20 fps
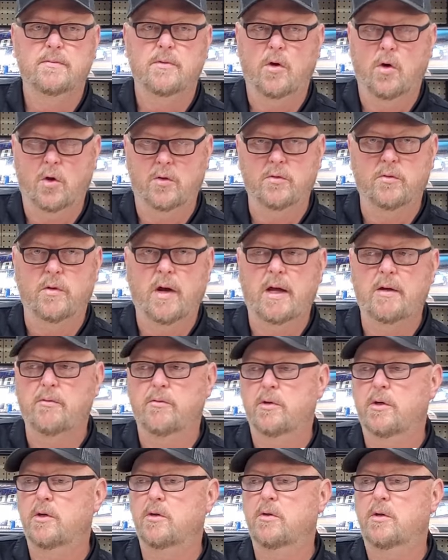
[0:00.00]
on the right
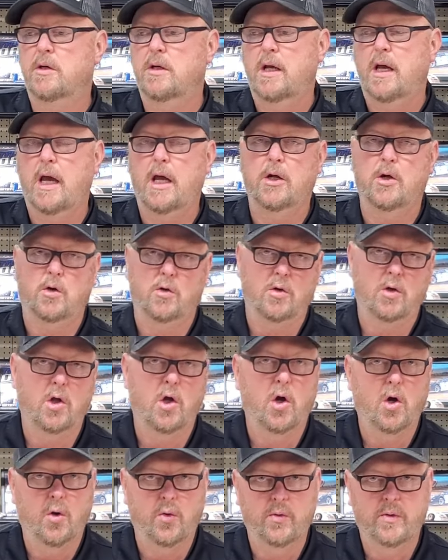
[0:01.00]
rear and our
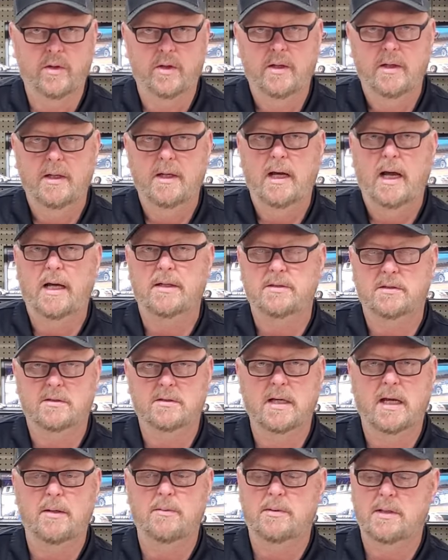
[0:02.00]
load at the
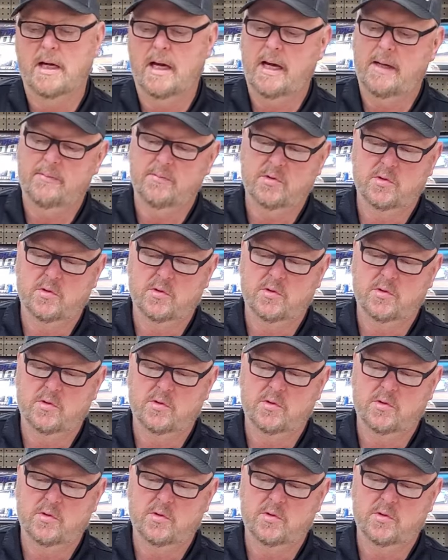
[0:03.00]
same time.